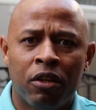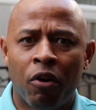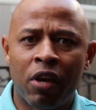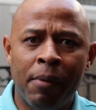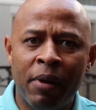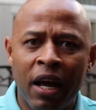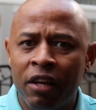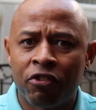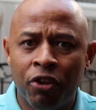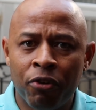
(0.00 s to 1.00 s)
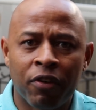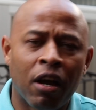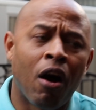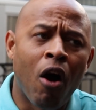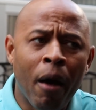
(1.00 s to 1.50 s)
don't give me that excuse
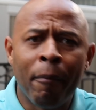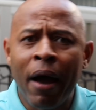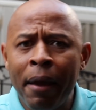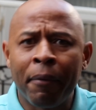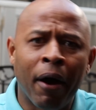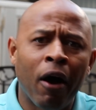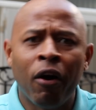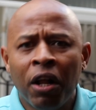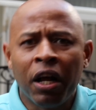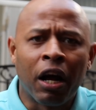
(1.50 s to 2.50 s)
like, oh, I might, I'll,